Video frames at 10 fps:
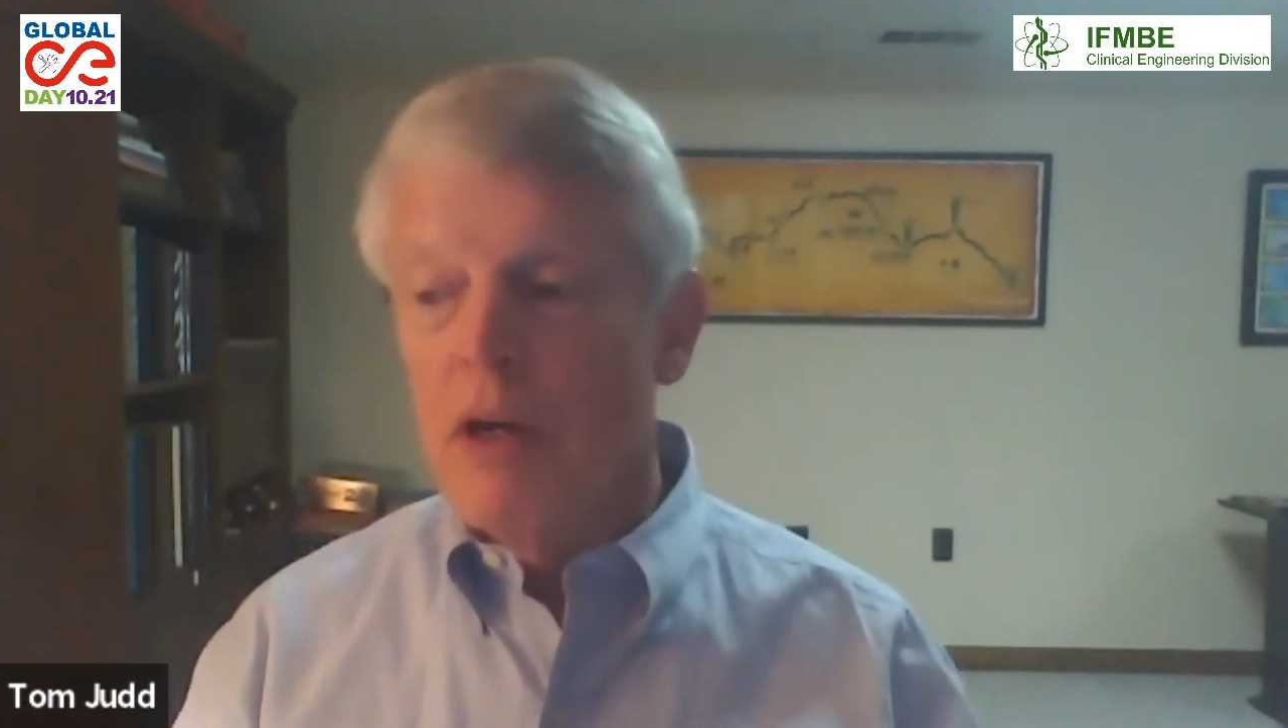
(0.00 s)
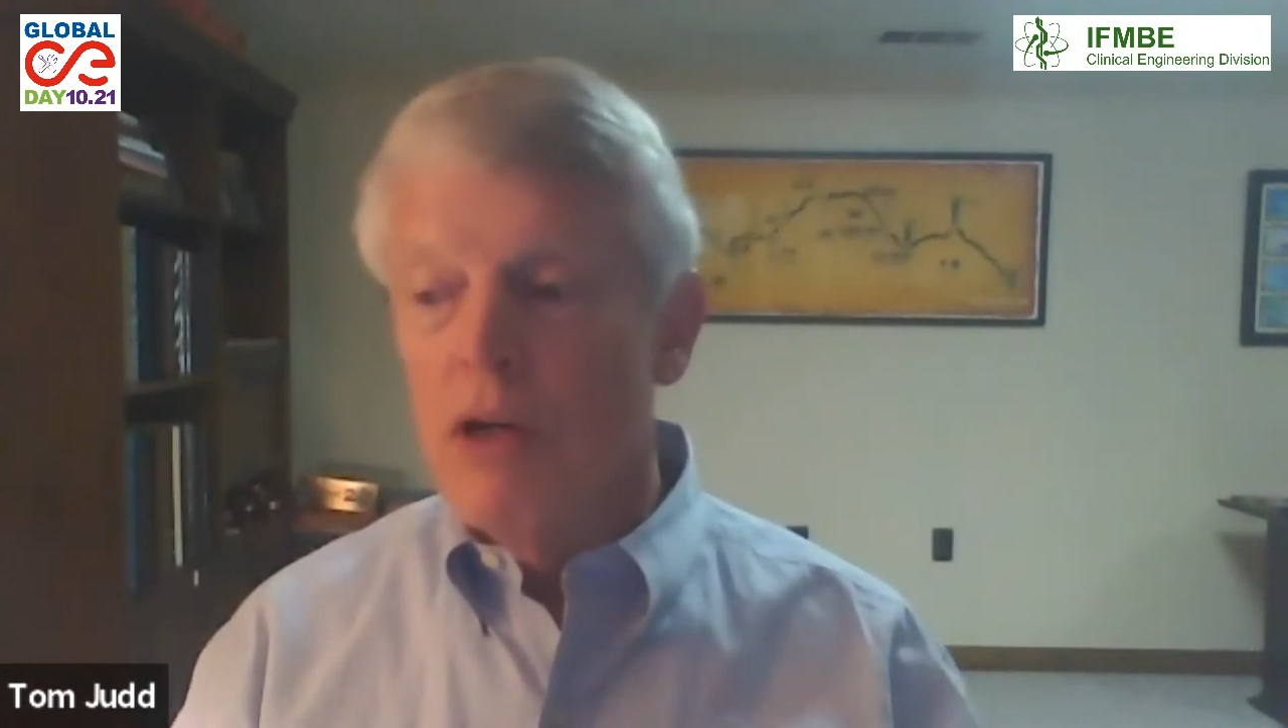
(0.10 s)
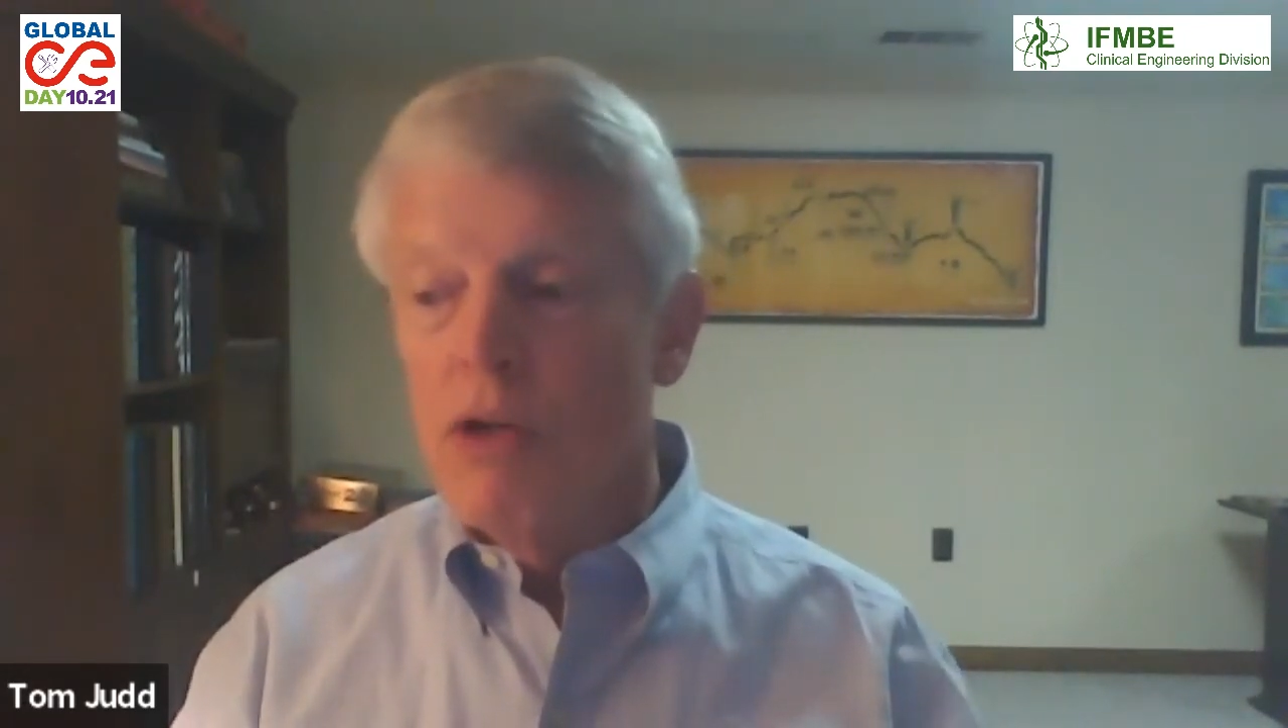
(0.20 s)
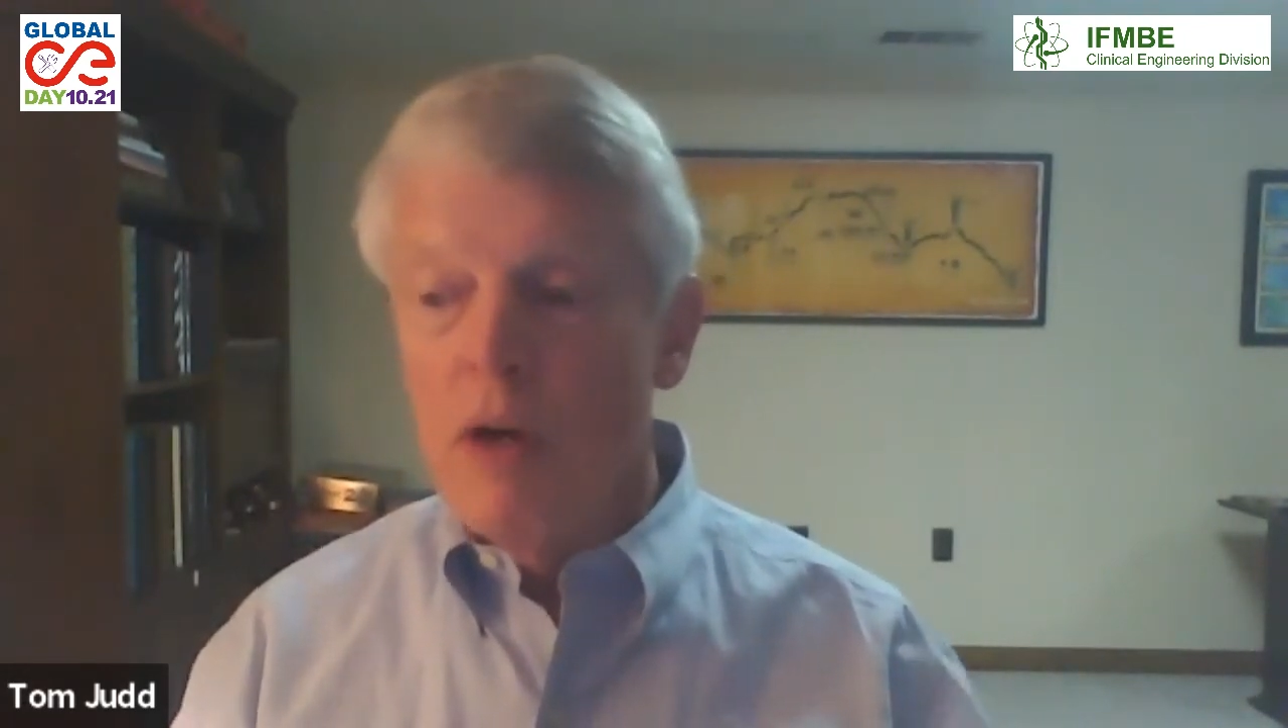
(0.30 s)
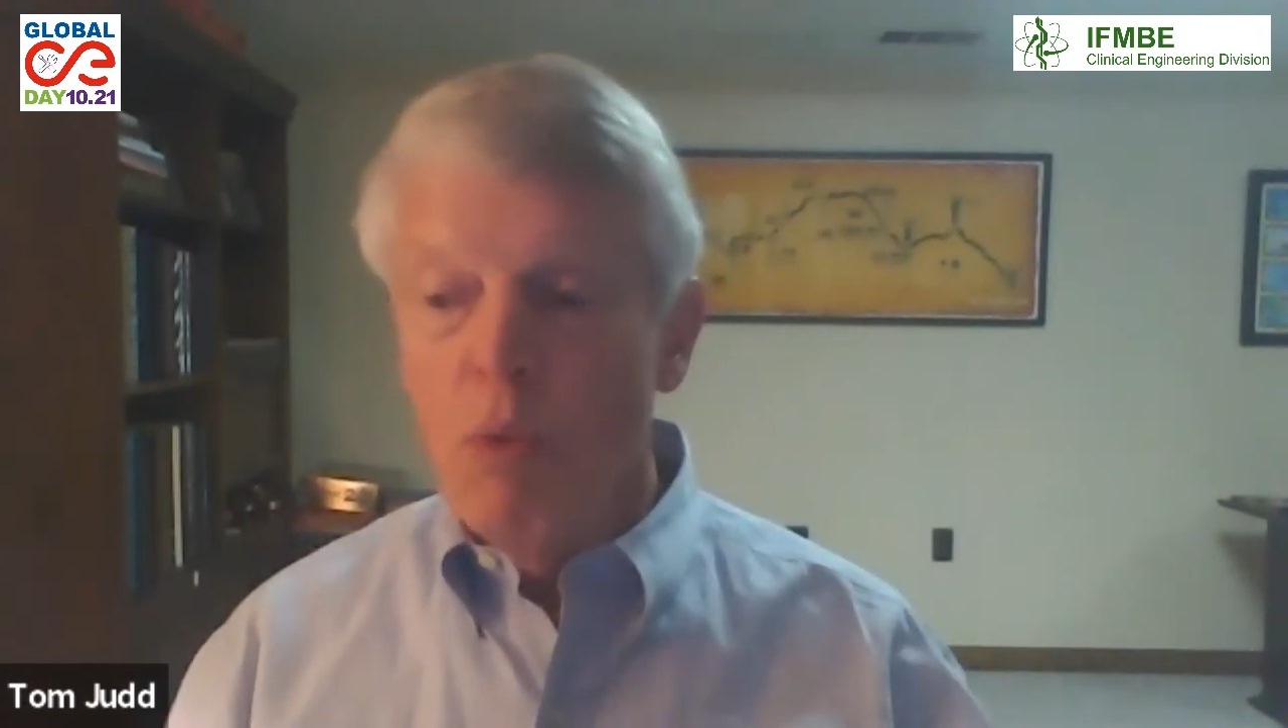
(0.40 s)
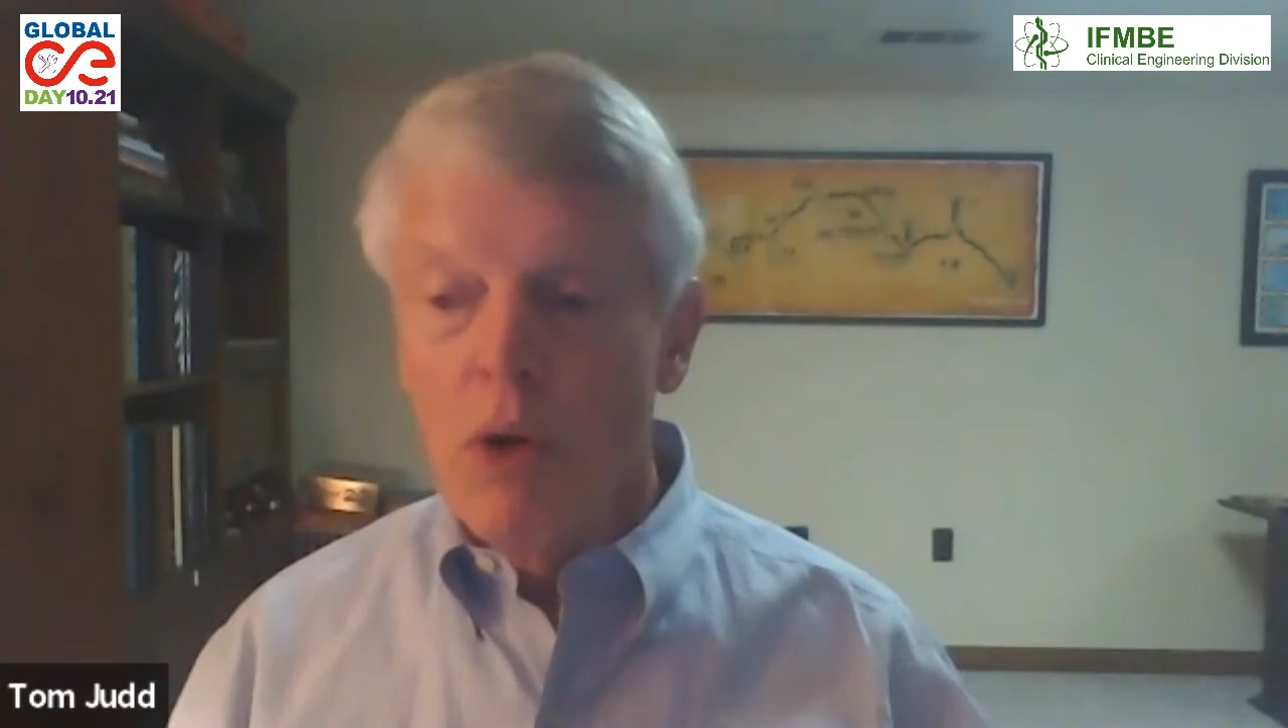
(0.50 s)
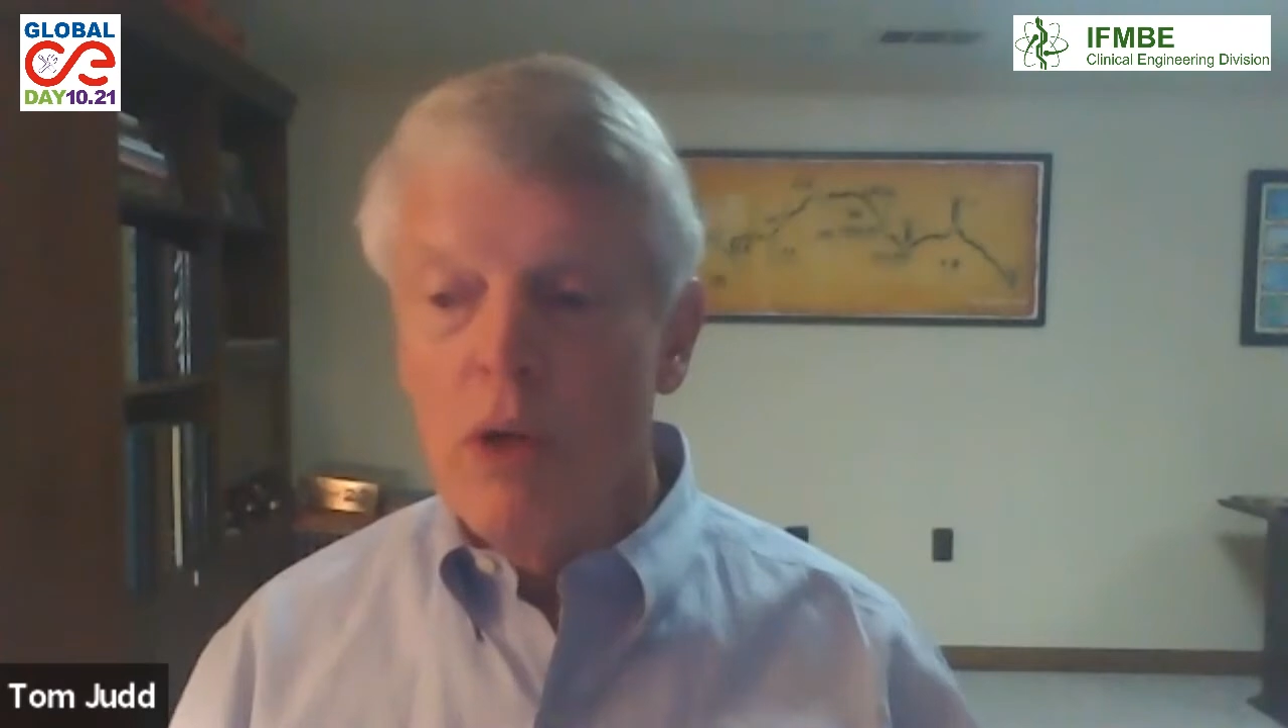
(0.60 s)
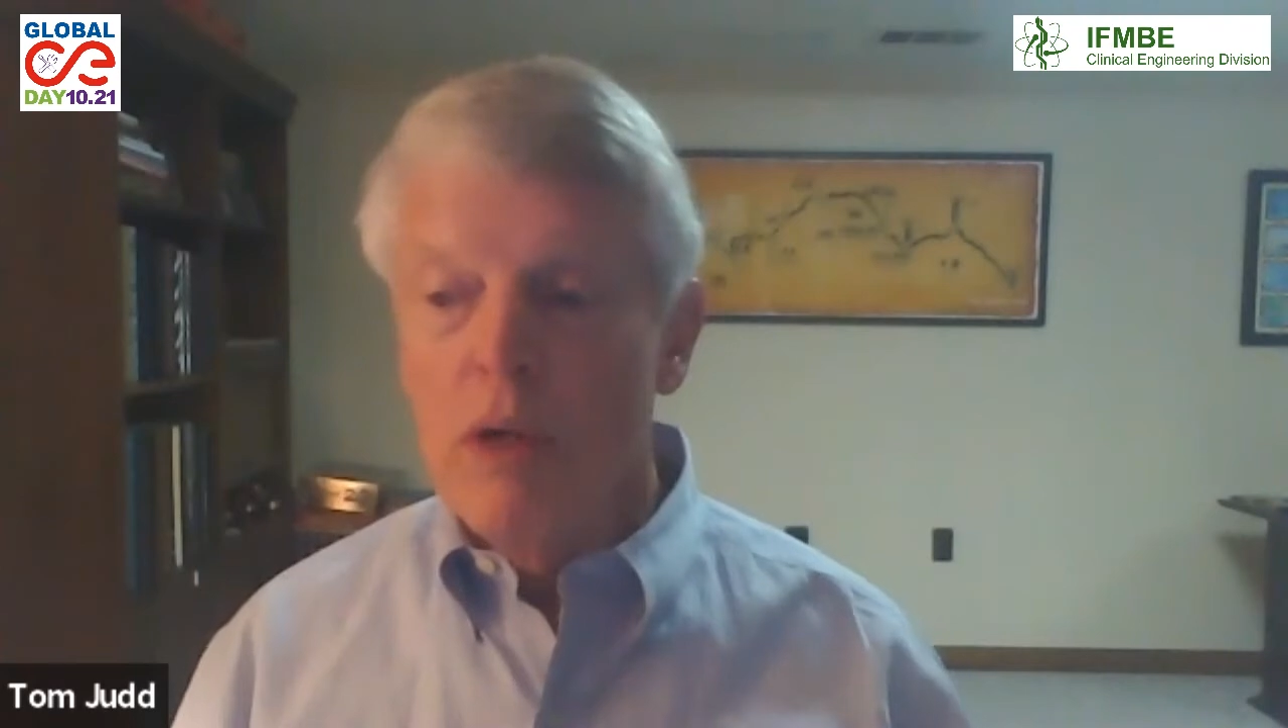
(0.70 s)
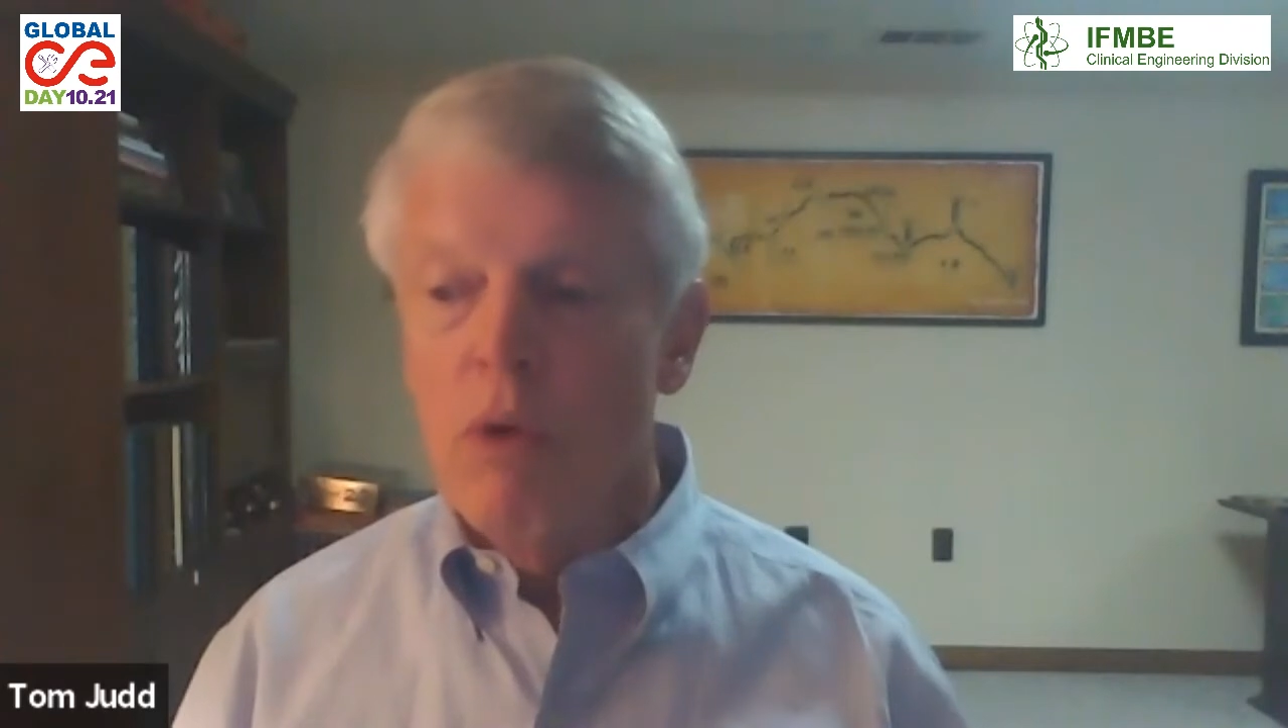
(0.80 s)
great work